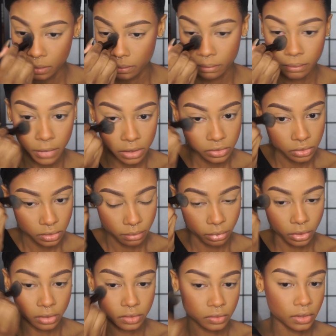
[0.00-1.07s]
make sure the
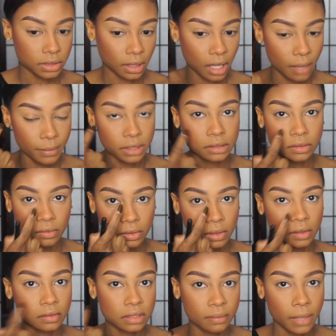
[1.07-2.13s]
bronzer isn't coming too
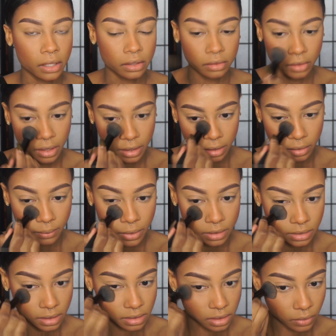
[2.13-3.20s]
close to my under eye area because
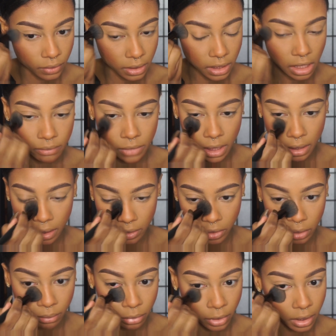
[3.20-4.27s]
I still want to keep that
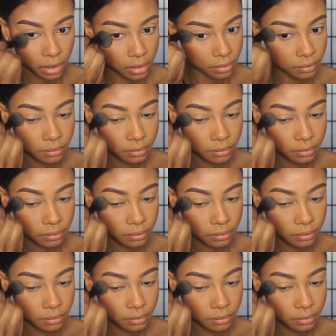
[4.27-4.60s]
area bright.